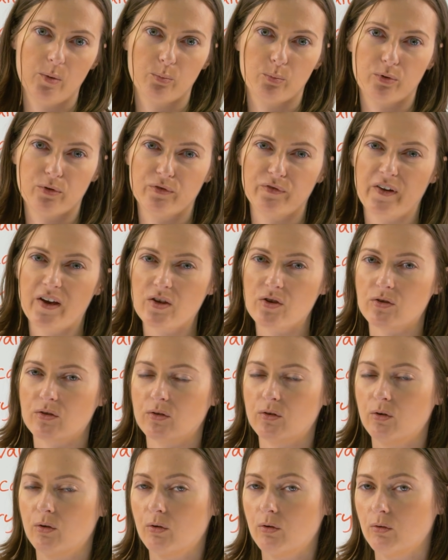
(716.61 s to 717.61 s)

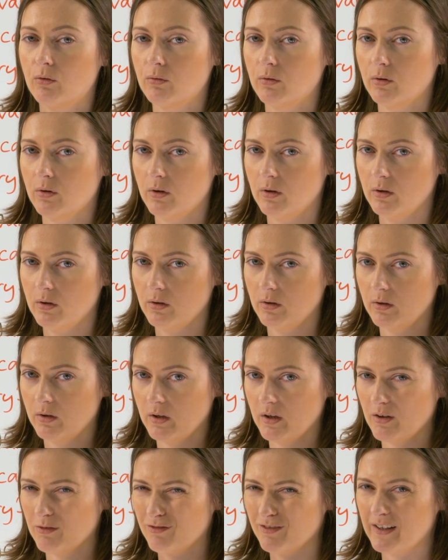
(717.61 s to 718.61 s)
professional
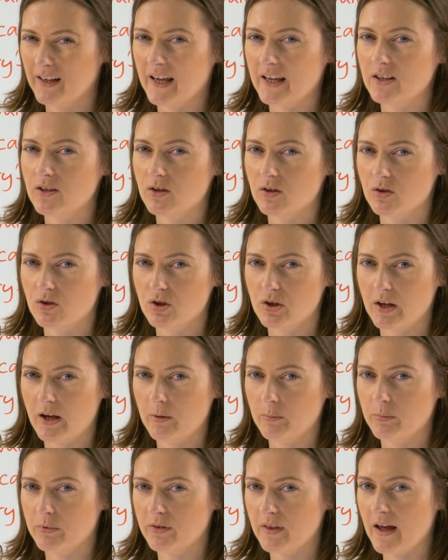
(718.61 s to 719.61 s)

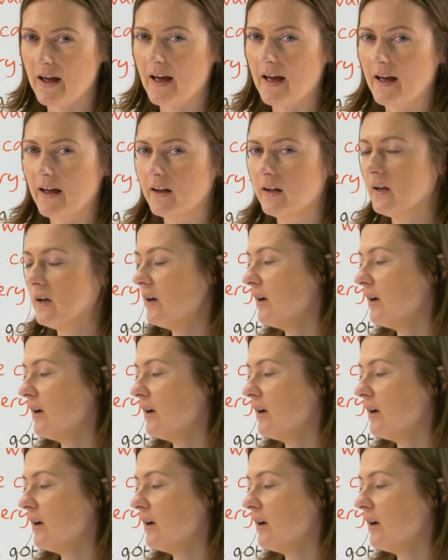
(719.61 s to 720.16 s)
relationship there.